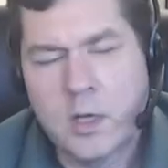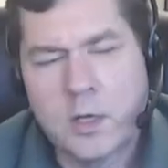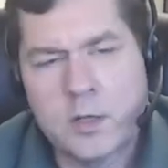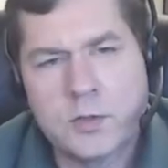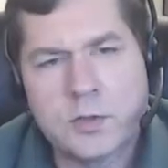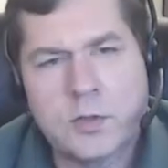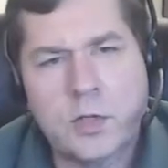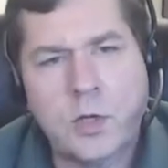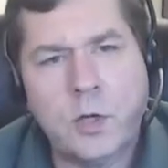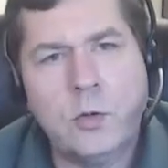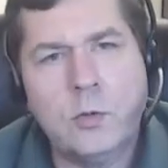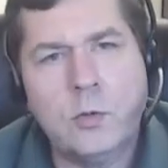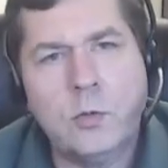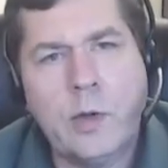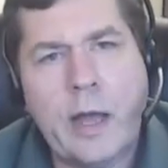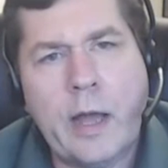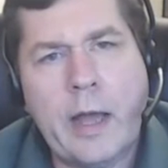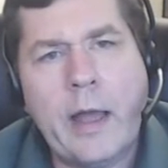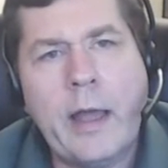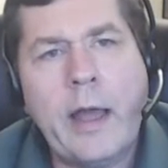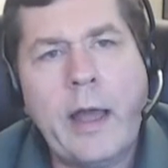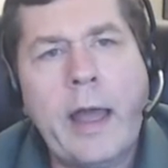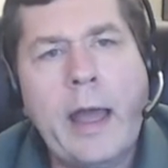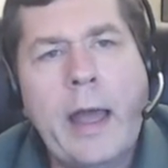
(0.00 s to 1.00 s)
So
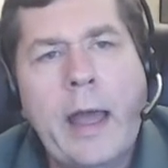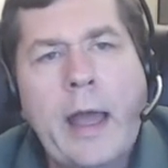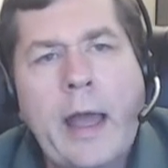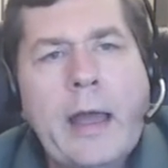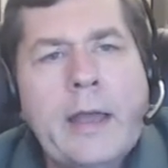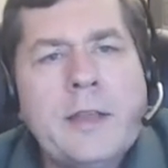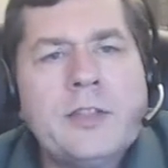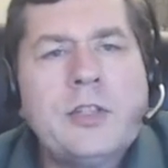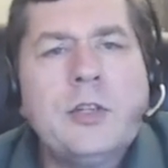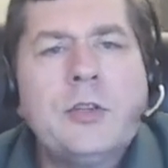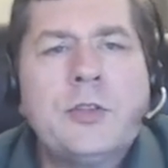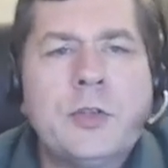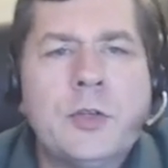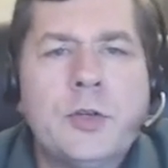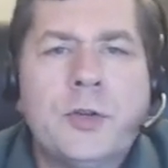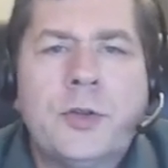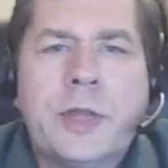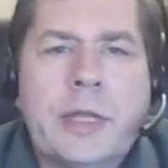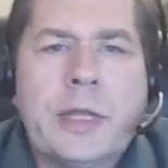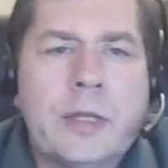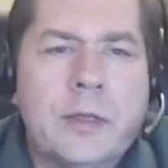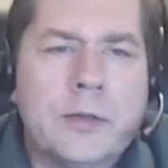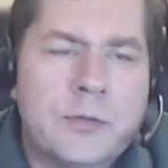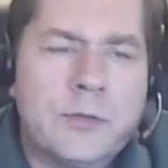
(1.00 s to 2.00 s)
as you
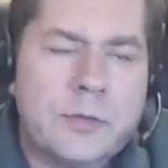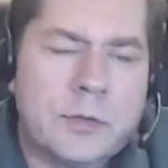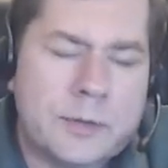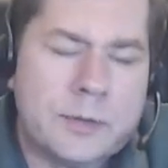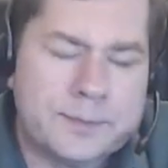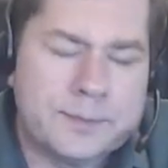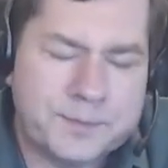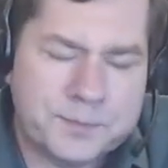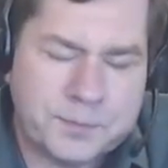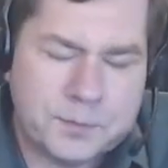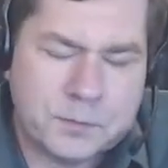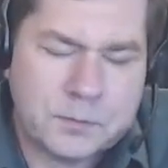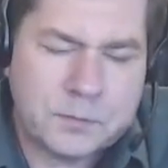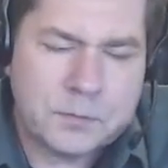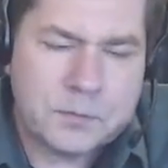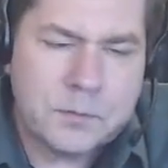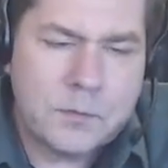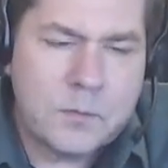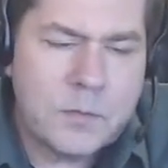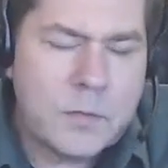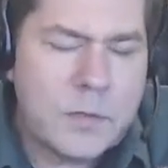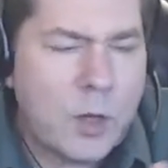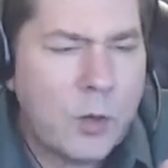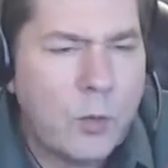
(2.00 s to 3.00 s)
do these,
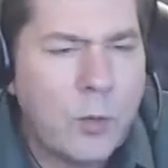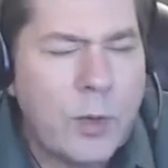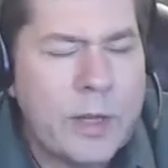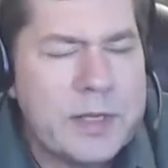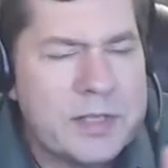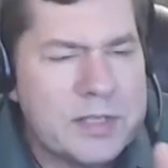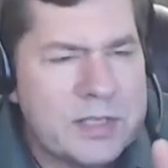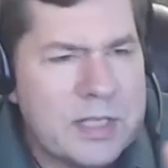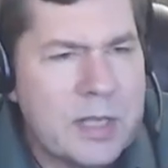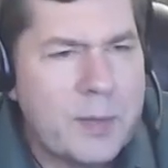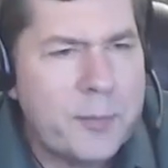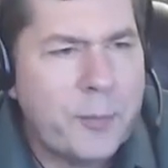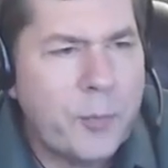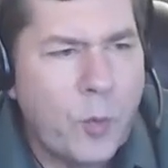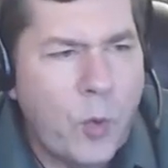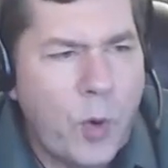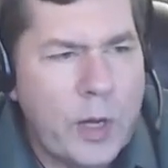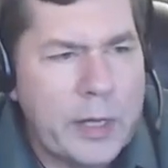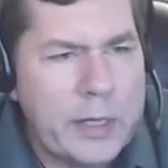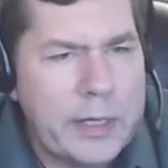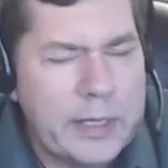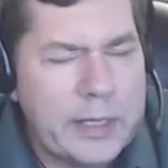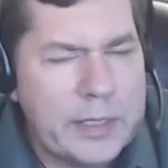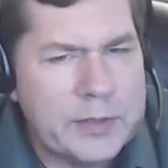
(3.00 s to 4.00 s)
right, step
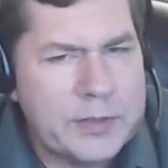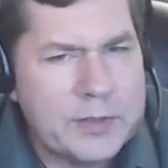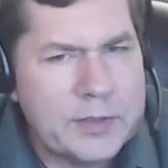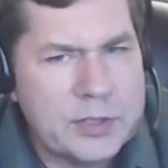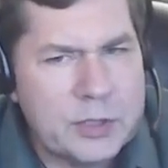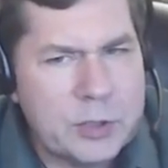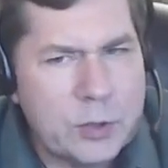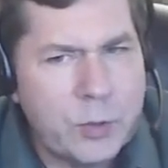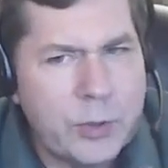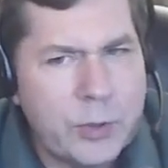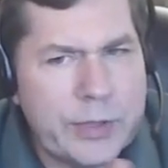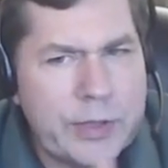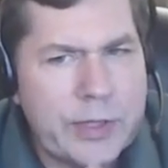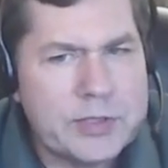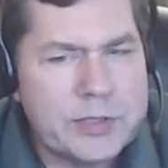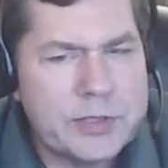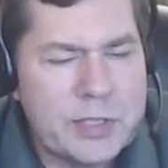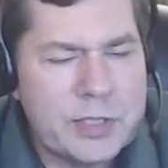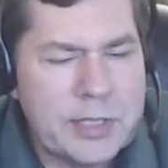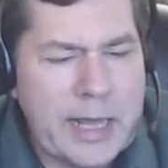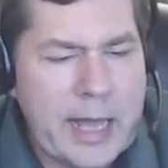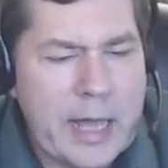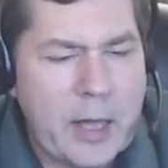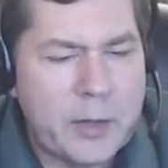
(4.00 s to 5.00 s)
one is doing this
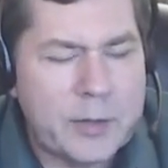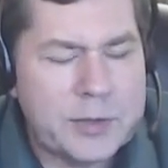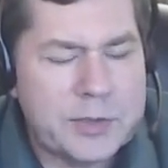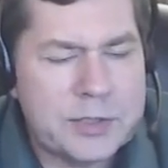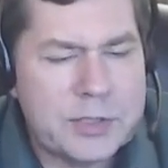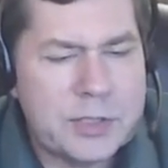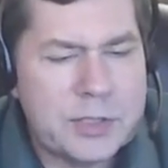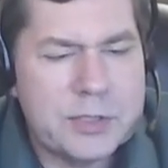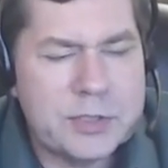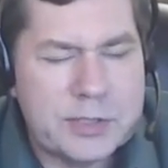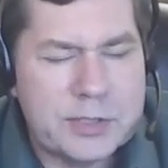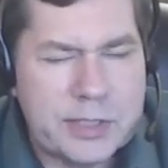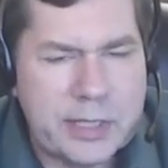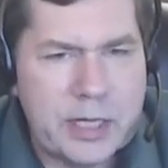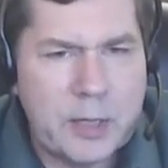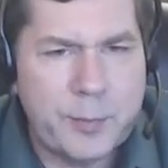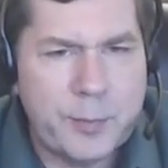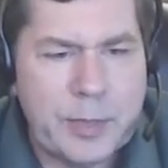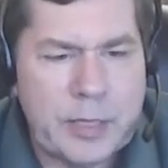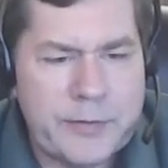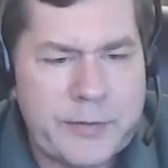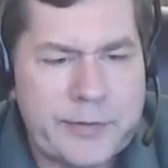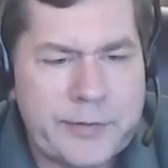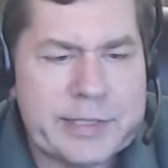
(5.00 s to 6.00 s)
analysis in a
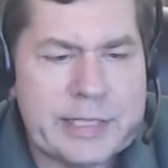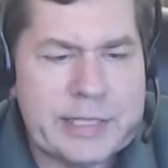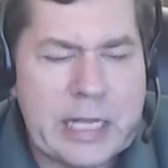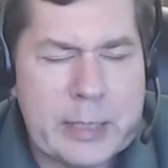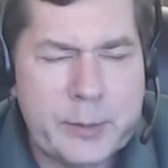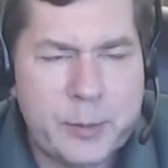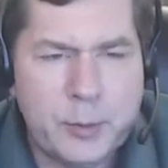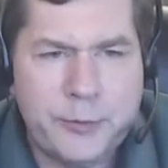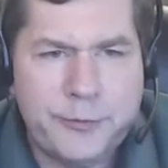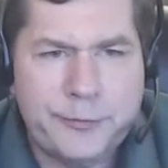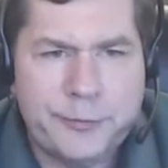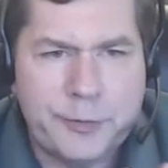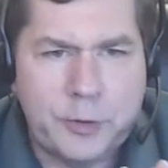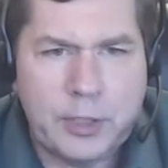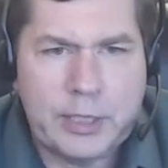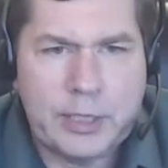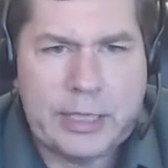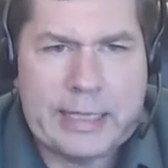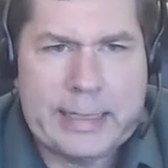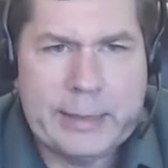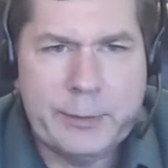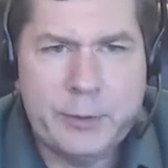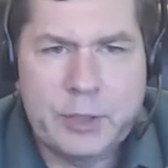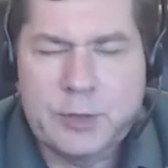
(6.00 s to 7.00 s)
pivot table for
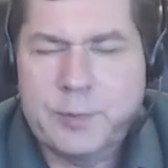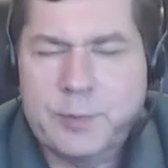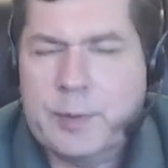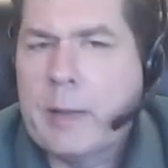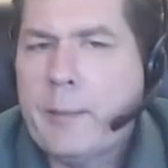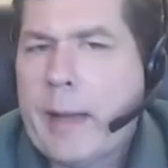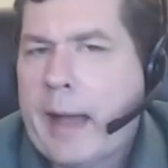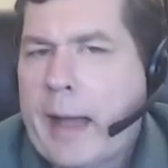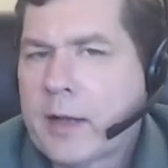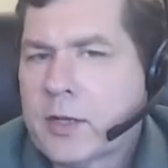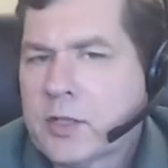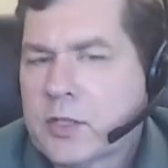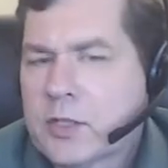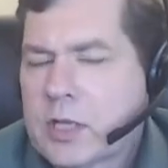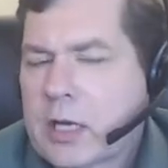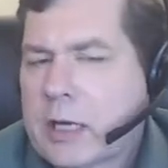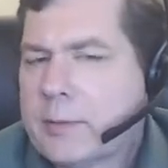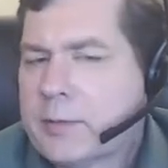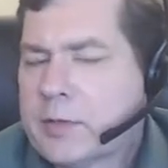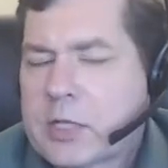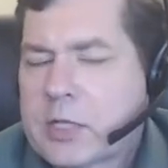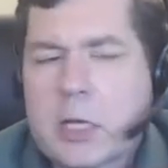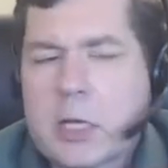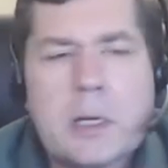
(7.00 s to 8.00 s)
keywords by match
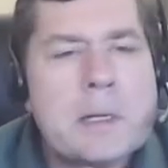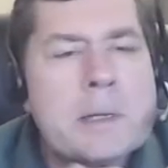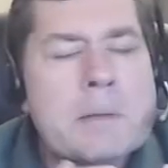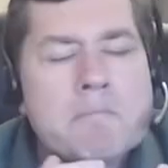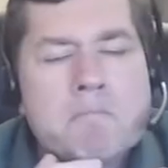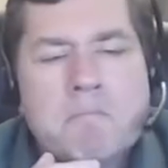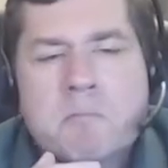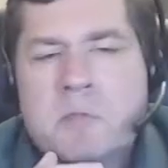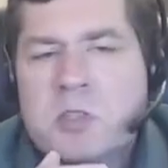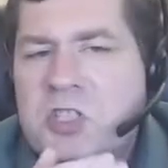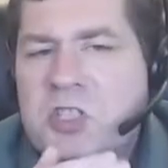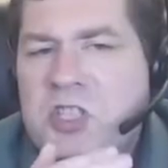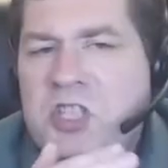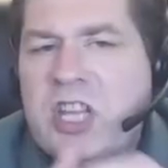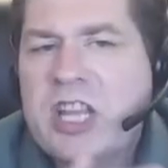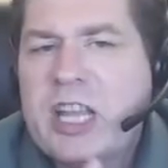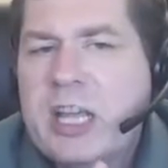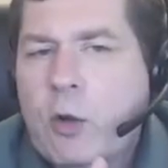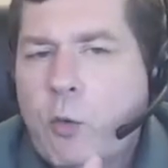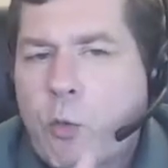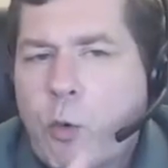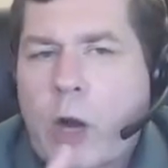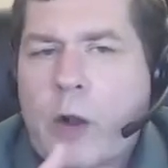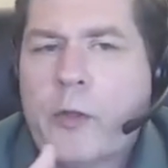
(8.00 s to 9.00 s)
types,
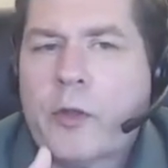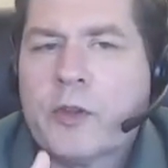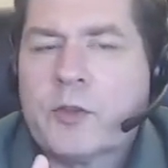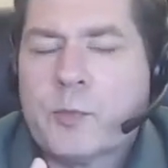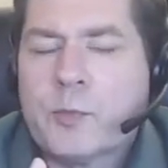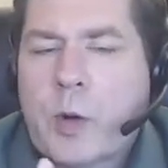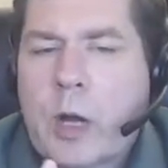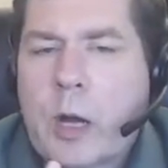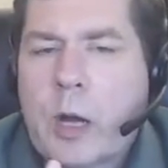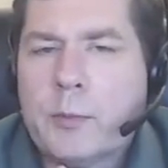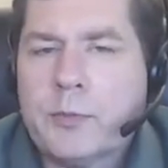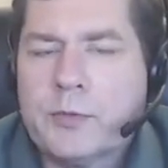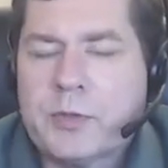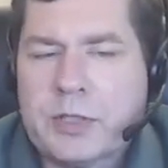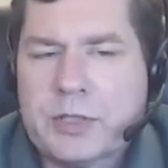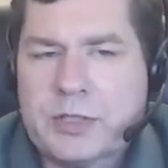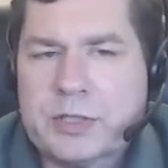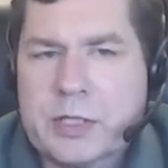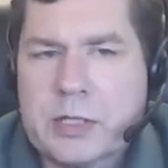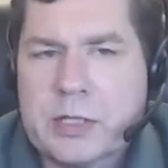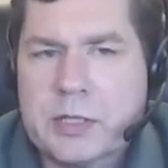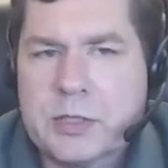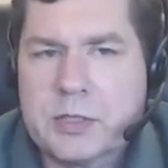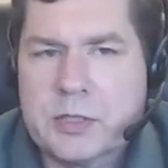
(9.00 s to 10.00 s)
seeing where those problems
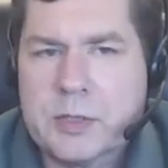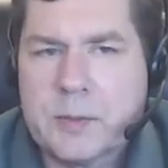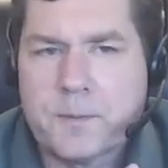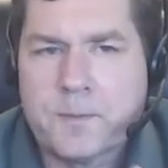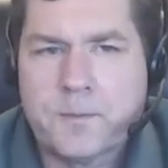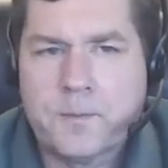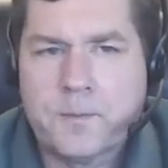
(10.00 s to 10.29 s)
exist.